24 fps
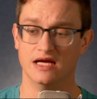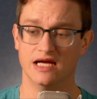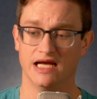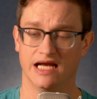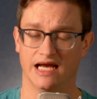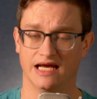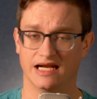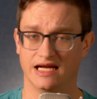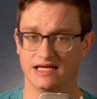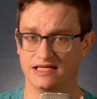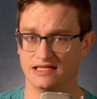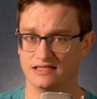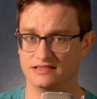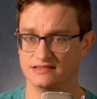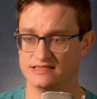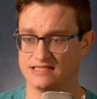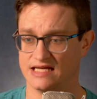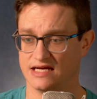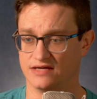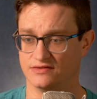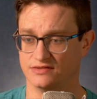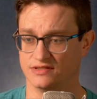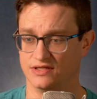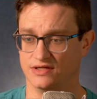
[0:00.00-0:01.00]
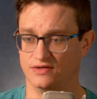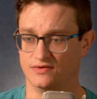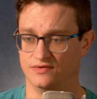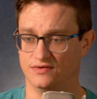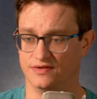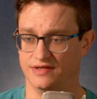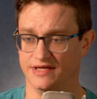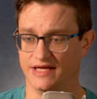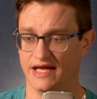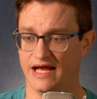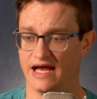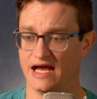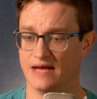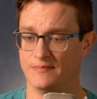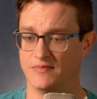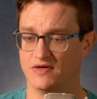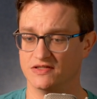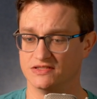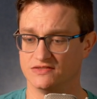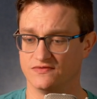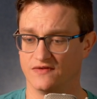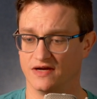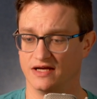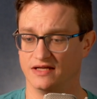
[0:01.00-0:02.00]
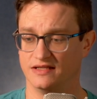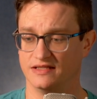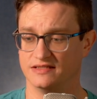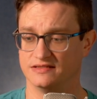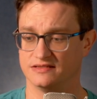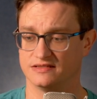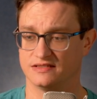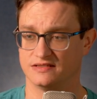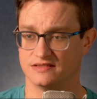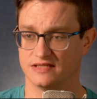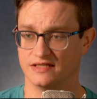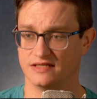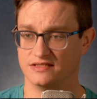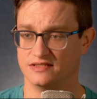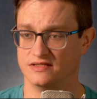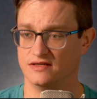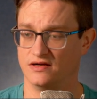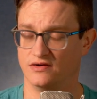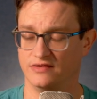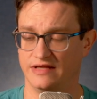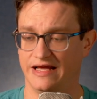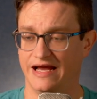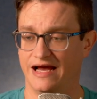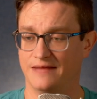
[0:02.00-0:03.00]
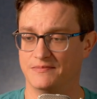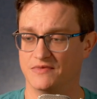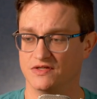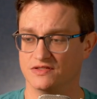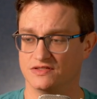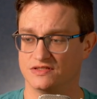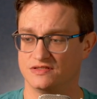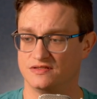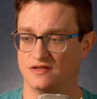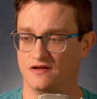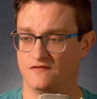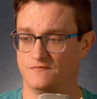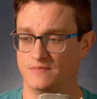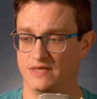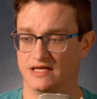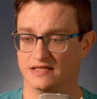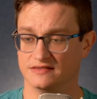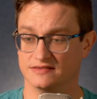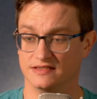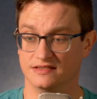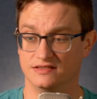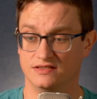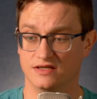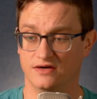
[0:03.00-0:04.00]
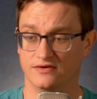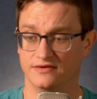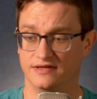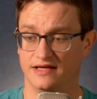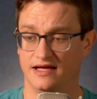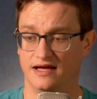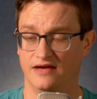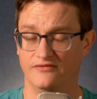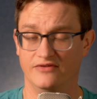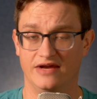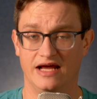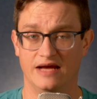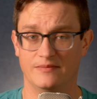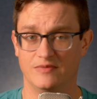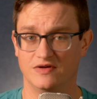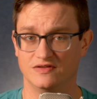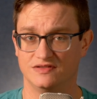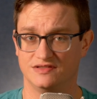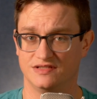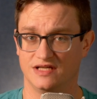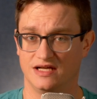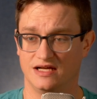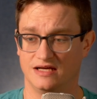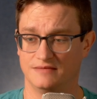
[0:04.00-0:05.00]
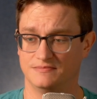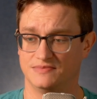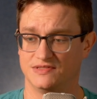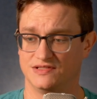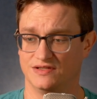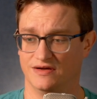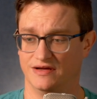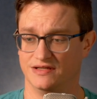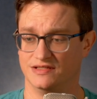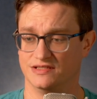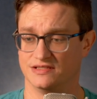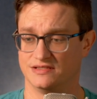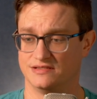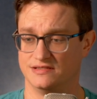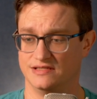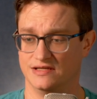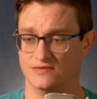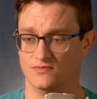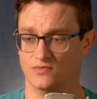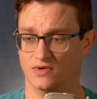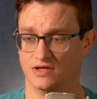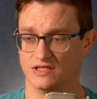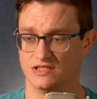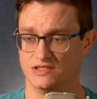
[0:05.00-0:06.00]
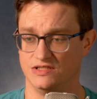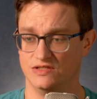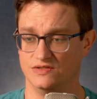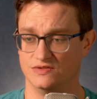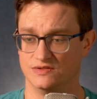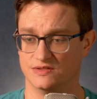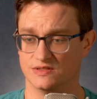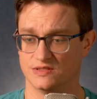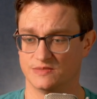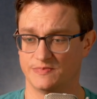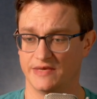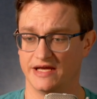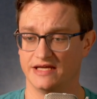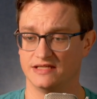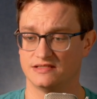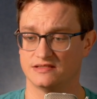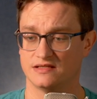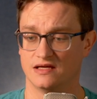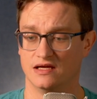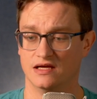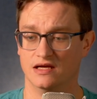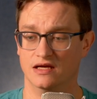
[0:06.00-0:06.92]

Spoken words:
And I didn't download the Atmos violins or the Atmos stuff because I don't have an Atmos setup, so I just didn't want to use the space.